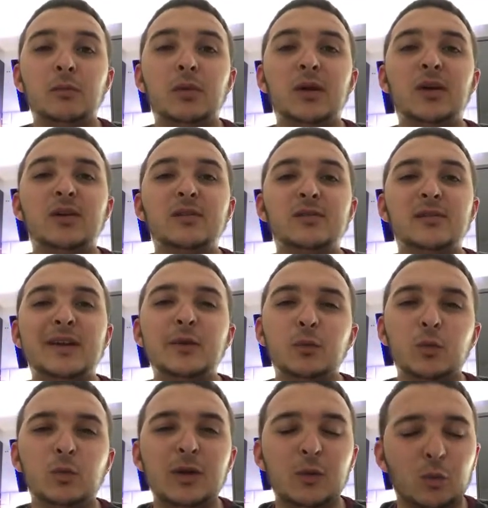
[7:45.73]
but
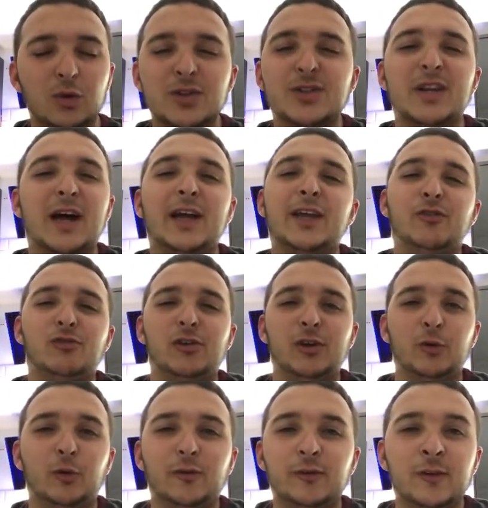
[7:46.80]
it wasn't accurate
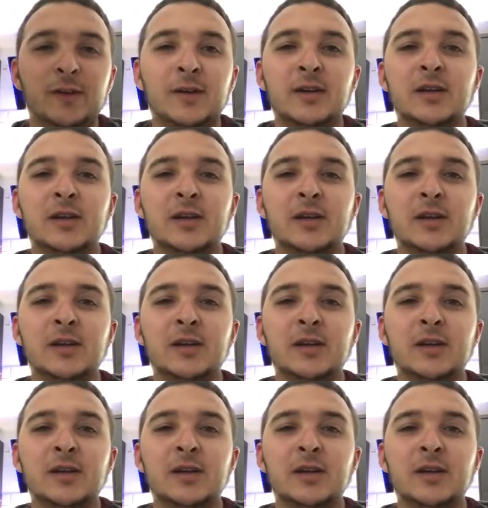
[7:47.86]
enough.